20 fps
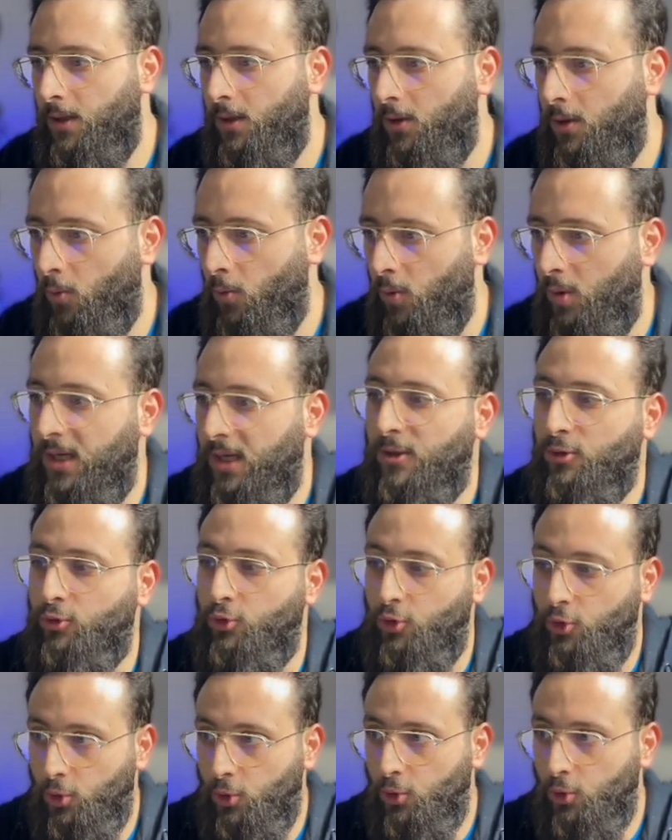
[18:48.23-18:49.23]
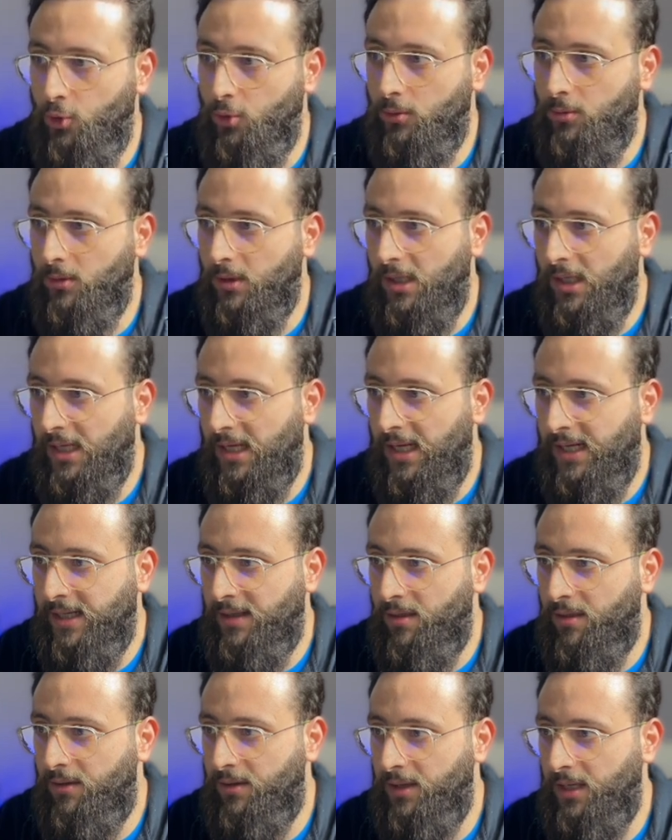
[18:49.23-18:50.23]
we'll get 2. Client
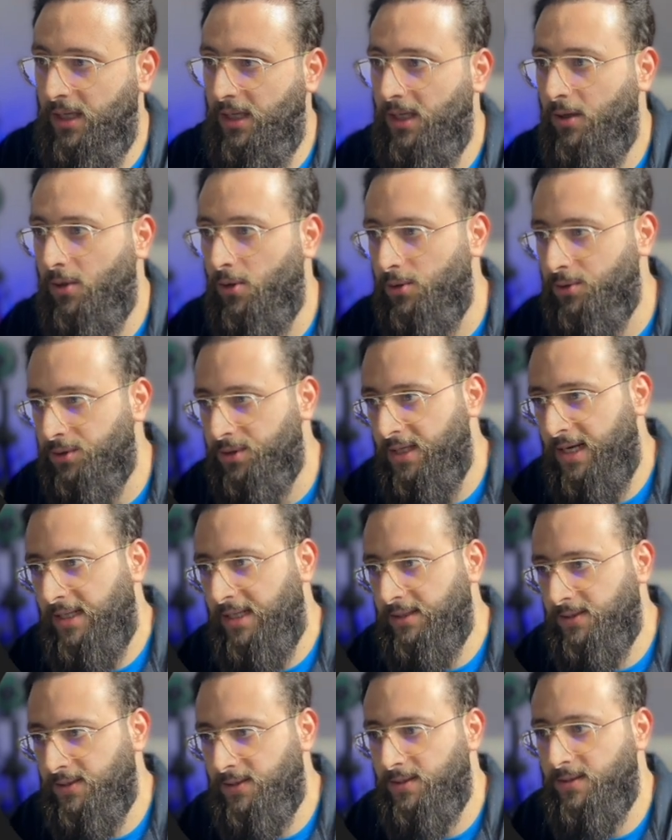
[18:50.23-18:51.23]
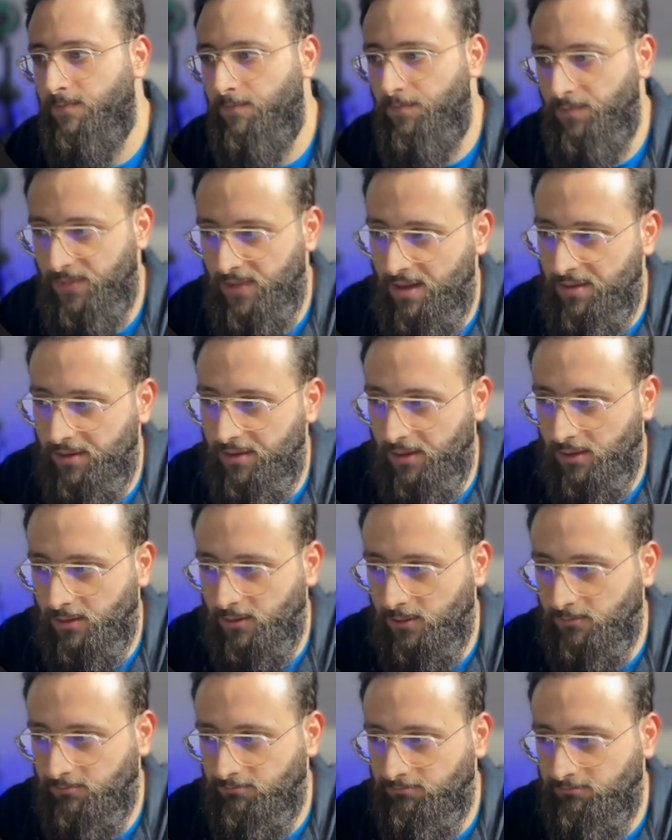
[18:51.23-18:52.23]
3 contains nothing.
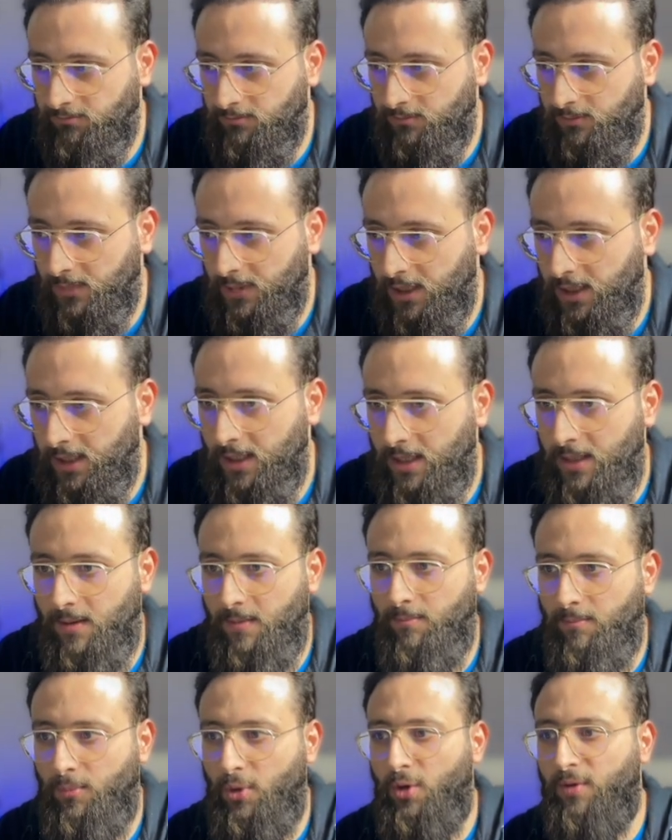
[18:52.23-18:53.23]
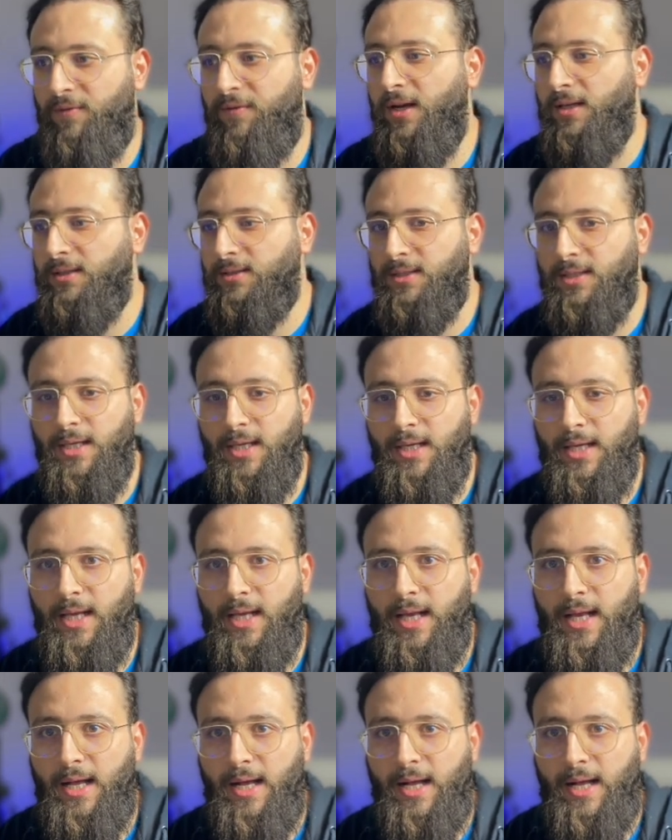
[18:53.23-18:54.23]
Perfect.
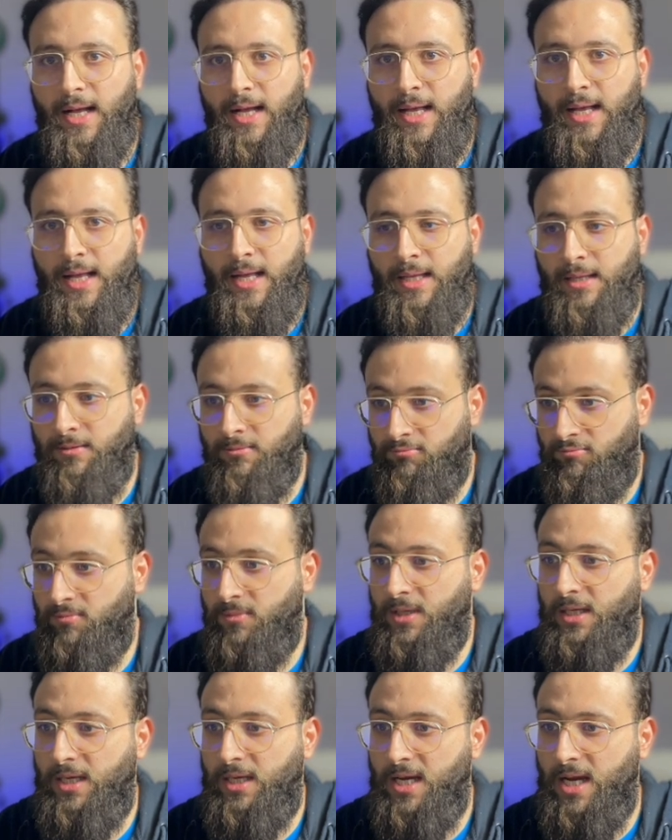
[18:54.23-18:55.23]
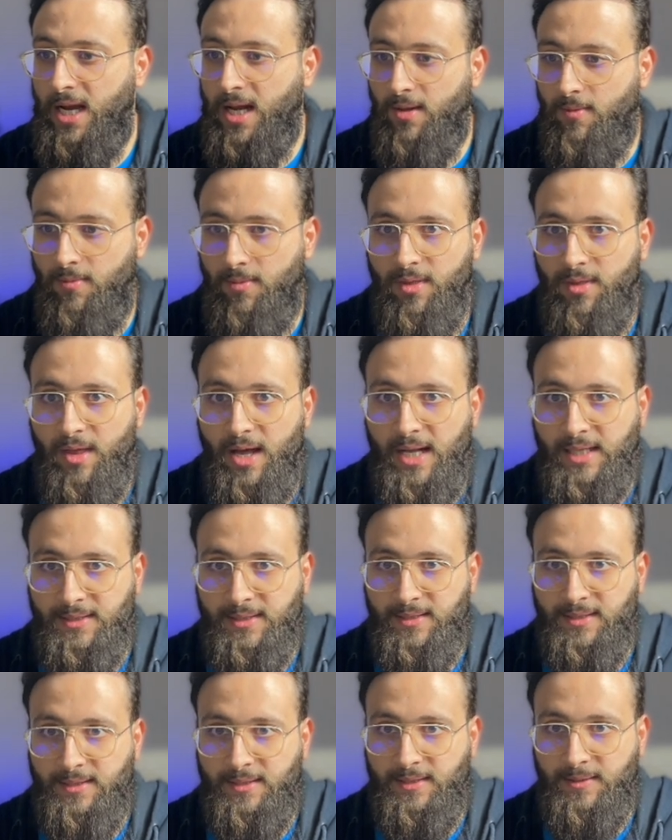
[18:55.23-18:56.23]
And yeah,
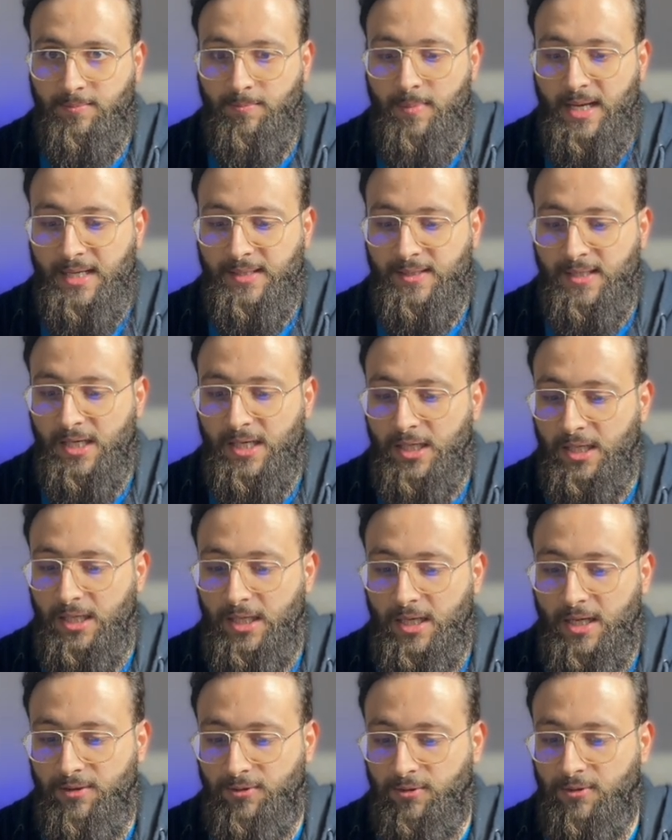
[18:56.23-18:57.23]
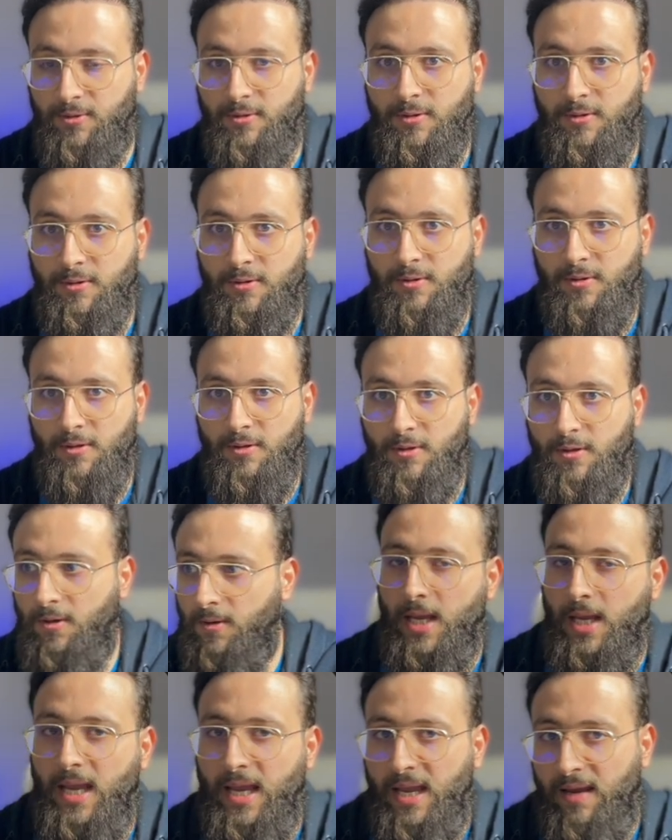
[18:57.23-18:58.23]
that's basically it.
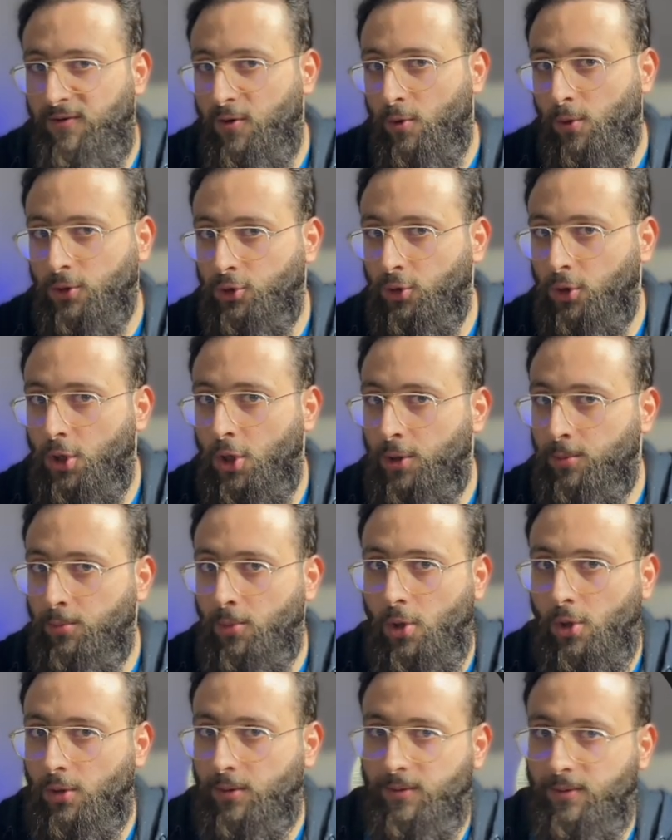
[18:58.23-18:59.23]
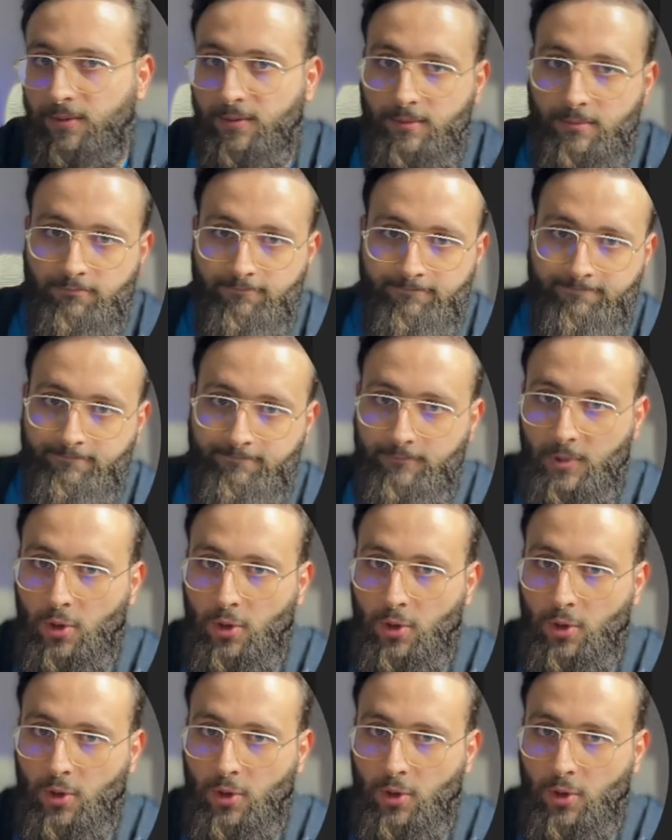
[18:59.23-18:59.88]
If you want to learn more, you